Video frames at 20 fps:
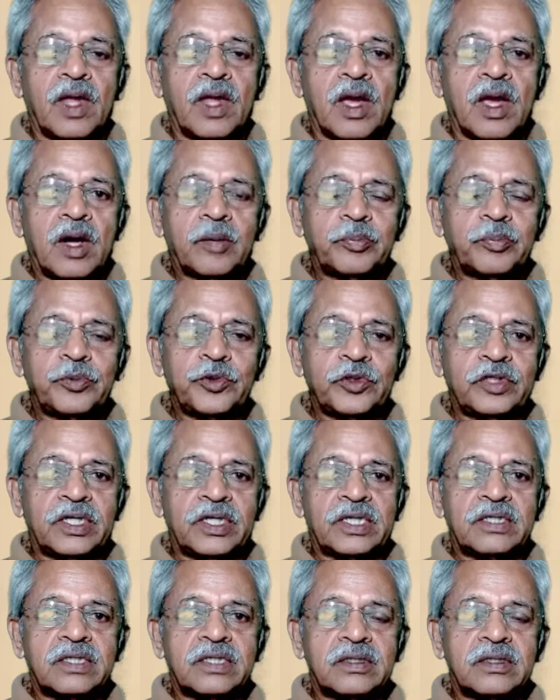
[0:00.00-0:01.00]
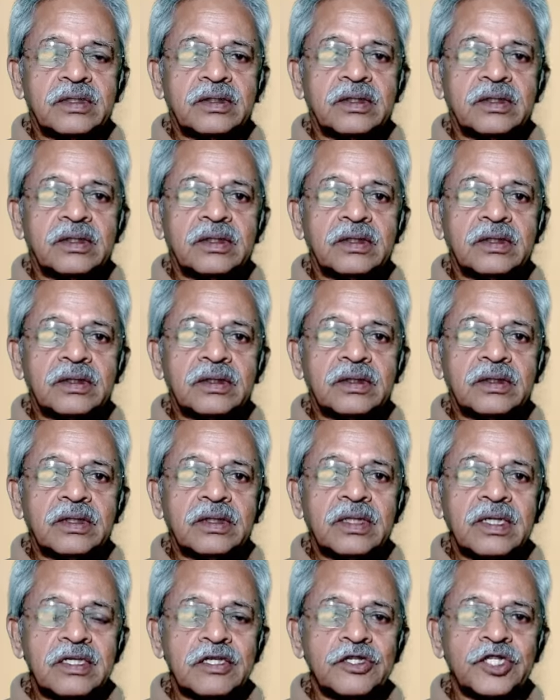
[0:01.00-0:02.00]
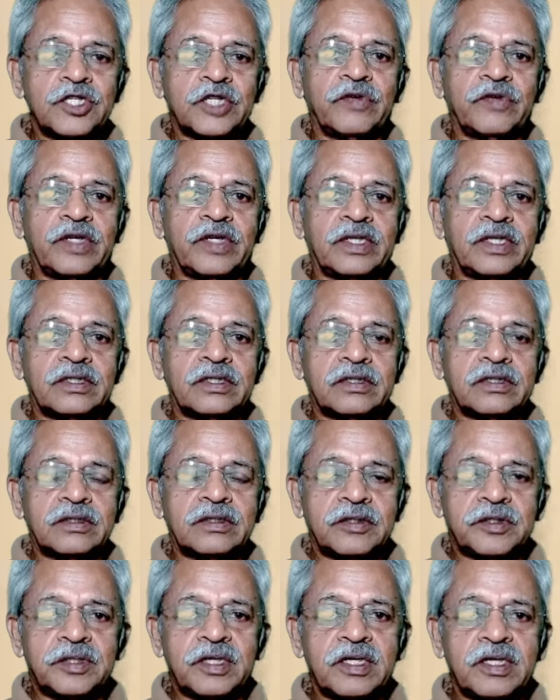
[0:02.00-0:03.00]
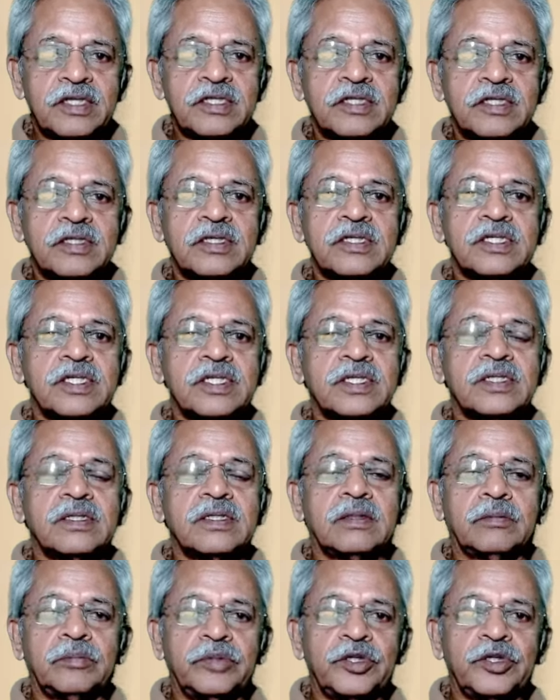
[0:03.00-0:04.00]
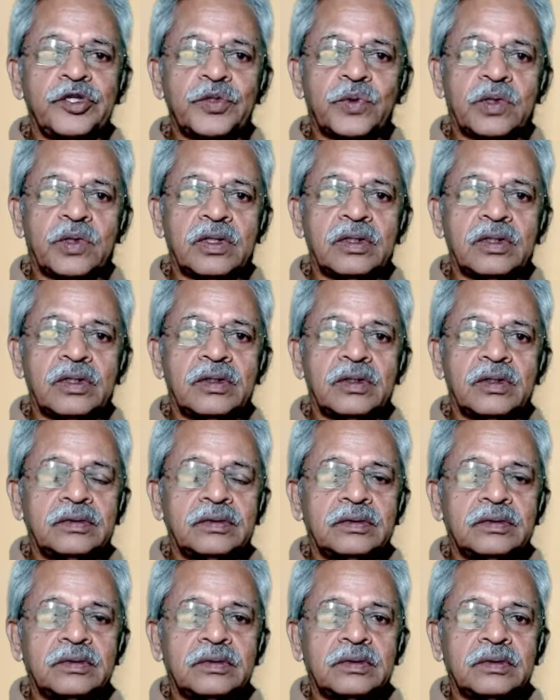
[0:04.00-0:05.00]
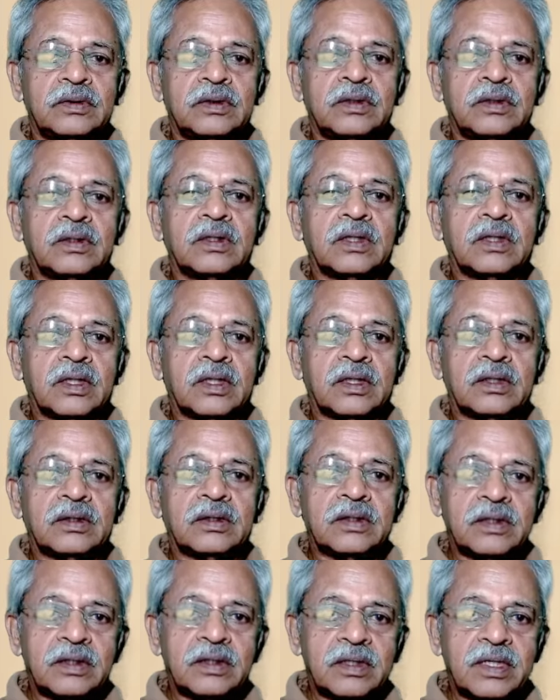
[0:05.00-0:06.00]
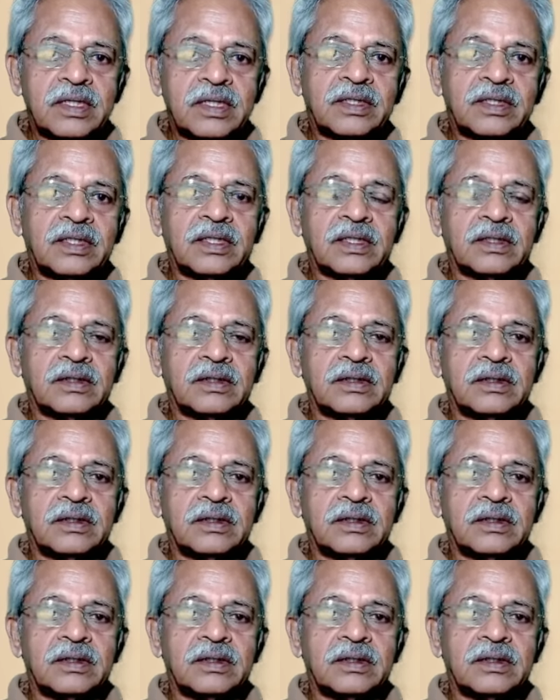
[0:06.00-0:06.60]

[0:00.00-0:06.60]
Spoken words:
Up to that, the intrinsic factor takes this B12 and there